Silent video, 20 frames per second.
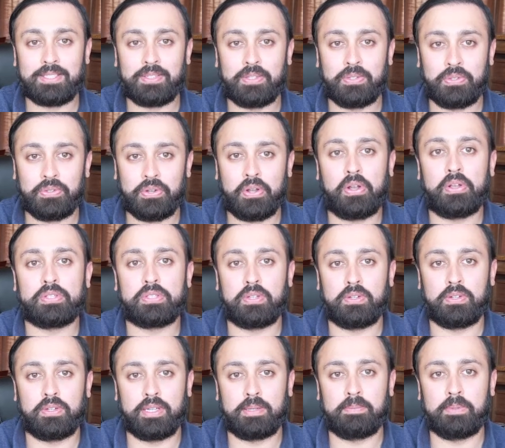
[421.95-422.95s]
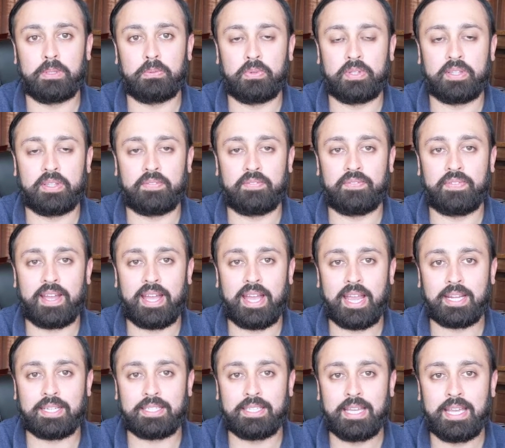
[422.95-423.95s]
to do also a little bit with the
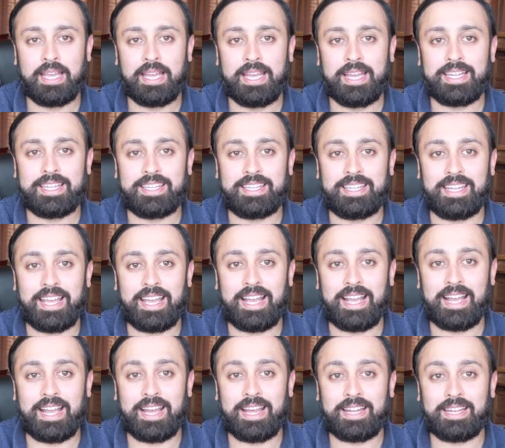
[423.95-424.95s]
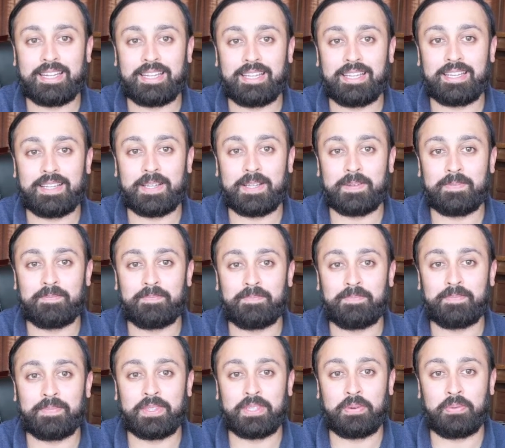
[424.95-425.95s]
fact that
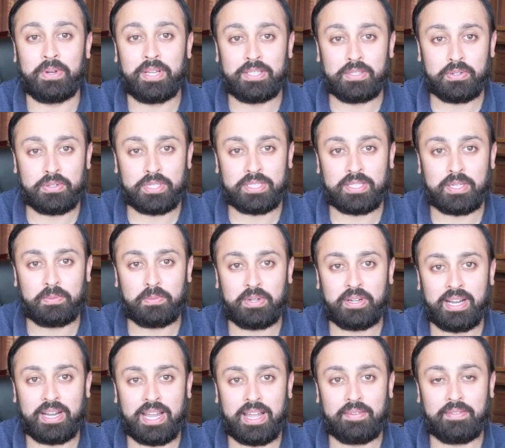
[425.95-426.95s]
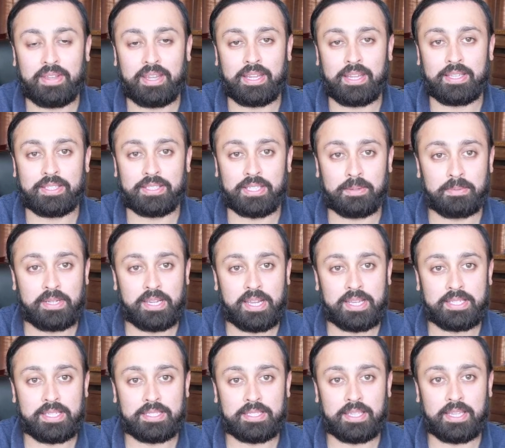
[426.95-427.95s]
the resources that we're having, in some
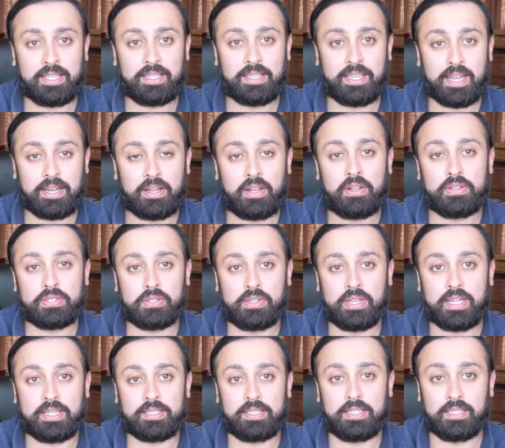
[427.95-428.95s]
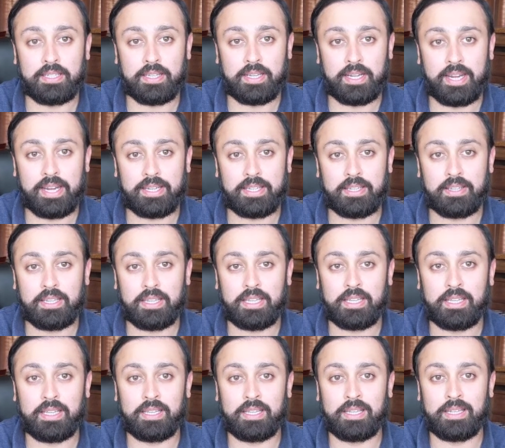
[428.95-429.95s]
cases, it can also get delayed.
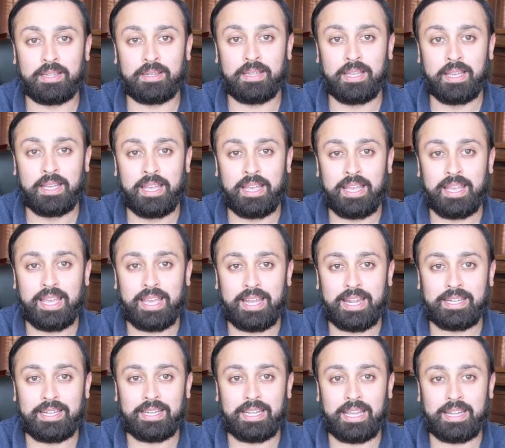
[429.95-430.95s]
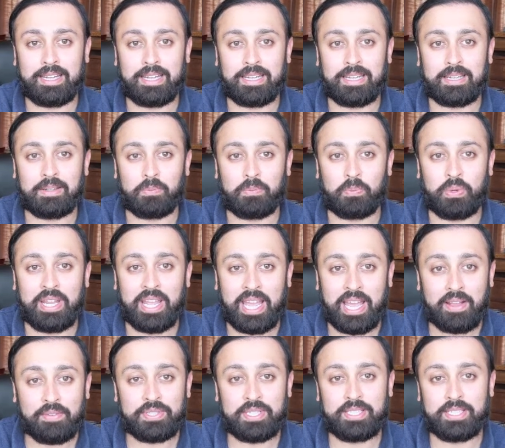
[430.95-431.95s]
And we
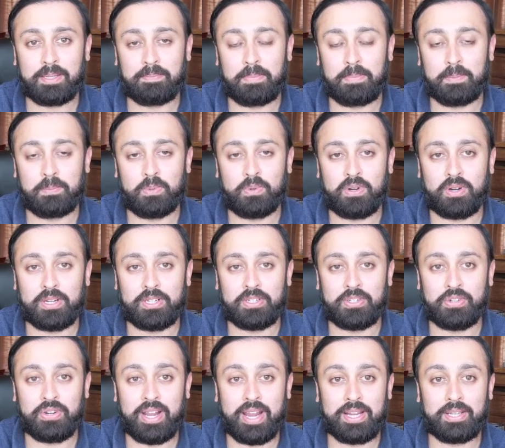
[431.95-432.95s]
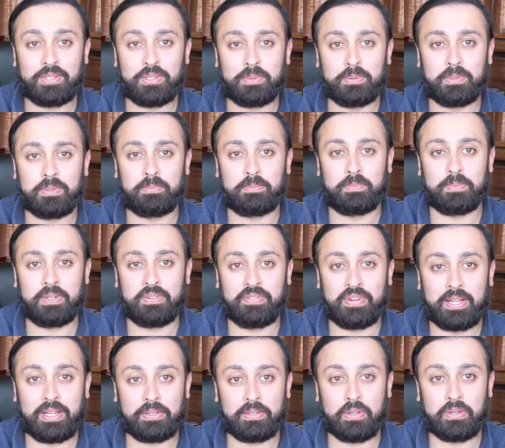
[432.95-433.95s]
have seen that people are trying to
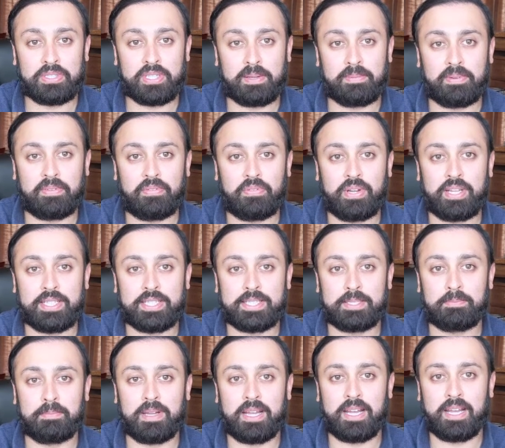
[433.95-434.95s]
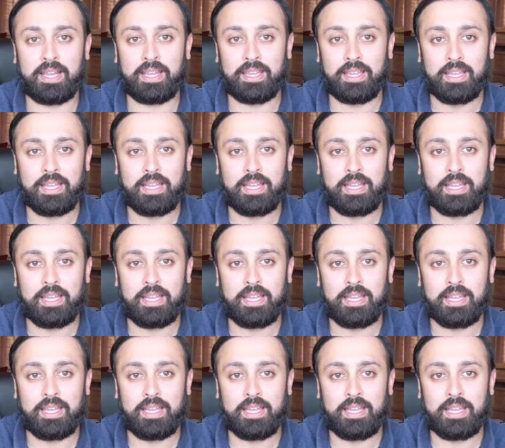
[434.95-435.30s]
prevent those type of risks by